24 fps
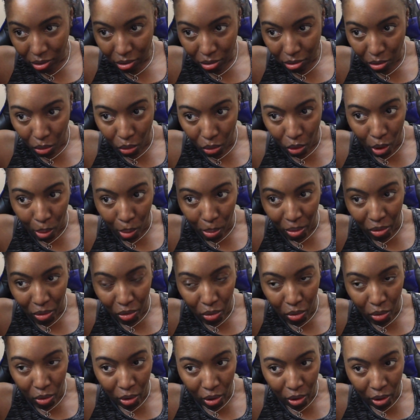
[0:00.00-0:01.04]
or
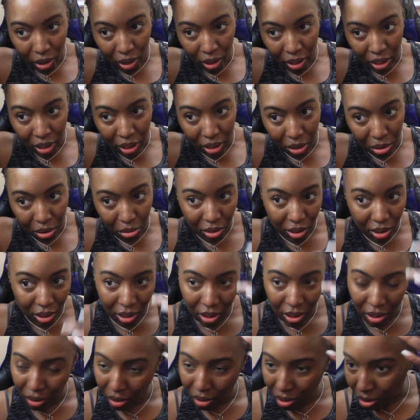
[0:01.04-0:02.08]
before you
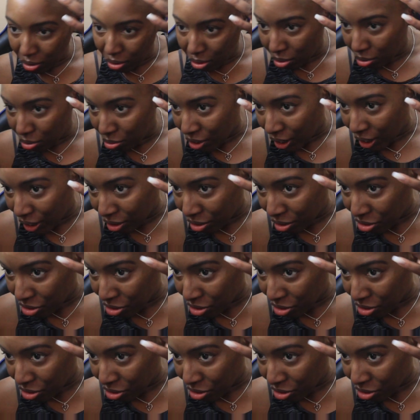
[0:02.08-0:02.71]
take